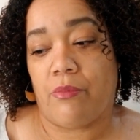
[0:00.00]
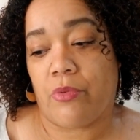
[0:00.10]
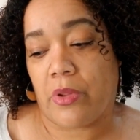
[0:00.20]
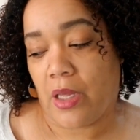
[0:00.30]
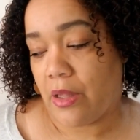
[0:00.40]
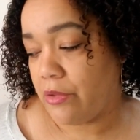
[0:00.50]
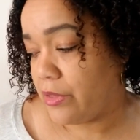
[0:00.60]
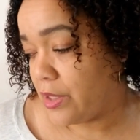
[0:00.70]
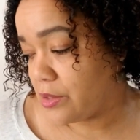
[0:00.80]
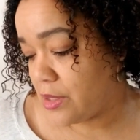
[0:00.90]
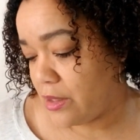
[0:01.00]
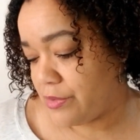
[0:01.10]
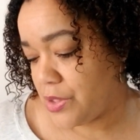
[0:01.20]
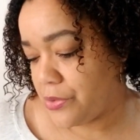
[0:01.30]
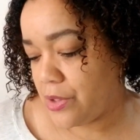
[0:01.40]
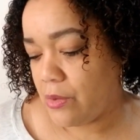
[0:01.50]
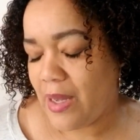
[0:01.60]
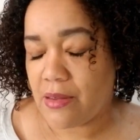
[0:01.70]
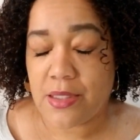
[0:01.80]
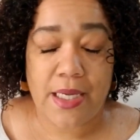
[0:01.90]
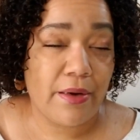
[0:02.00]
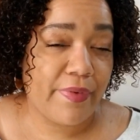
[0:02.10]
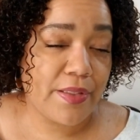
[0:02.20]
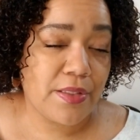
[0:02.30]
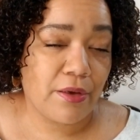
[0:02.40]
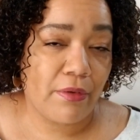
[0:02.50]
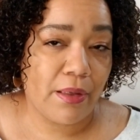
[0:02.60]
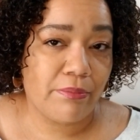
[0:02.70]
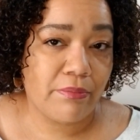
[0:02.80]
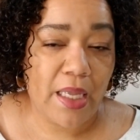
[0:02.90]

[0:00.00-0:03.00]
for the other things that I've shown you outside of Instagram.